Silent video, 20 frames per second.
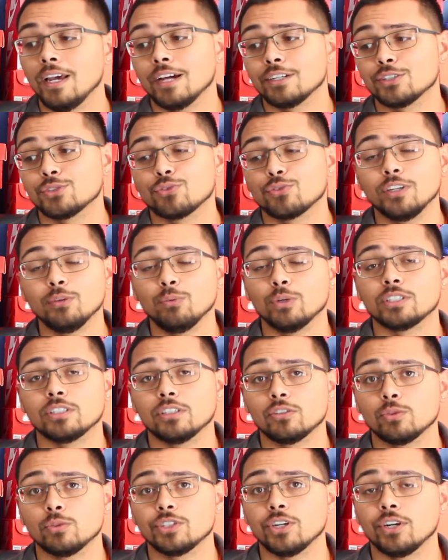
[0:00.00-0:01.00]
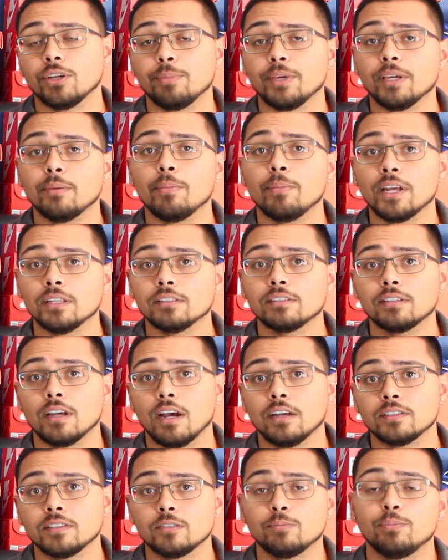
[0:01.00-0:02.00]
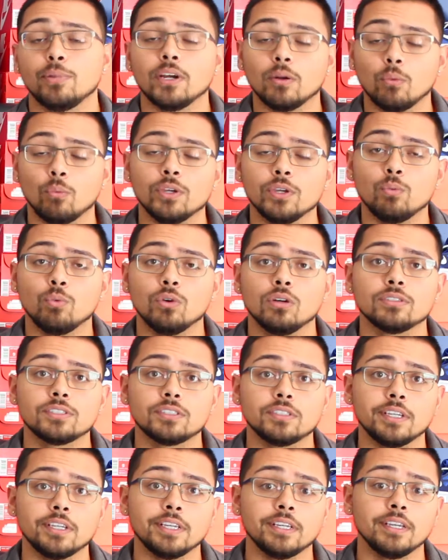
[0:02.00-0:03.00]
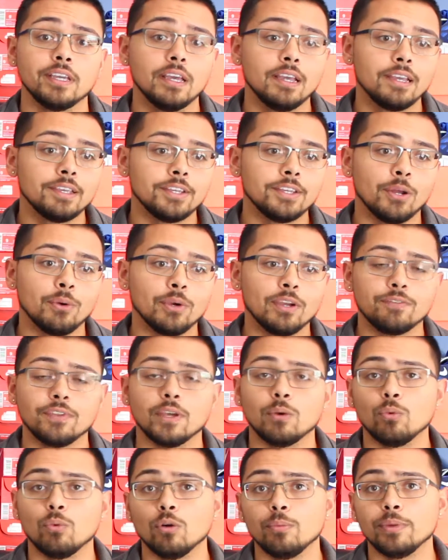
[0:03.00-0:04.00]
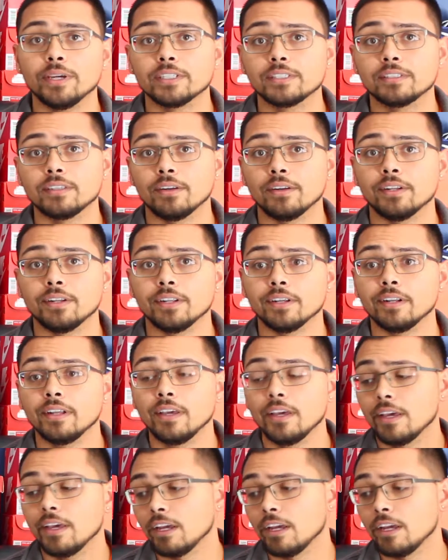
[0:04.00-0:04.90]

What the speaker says: Just really wish this was going to be in men's sizes, but we will see, if they will be extending it.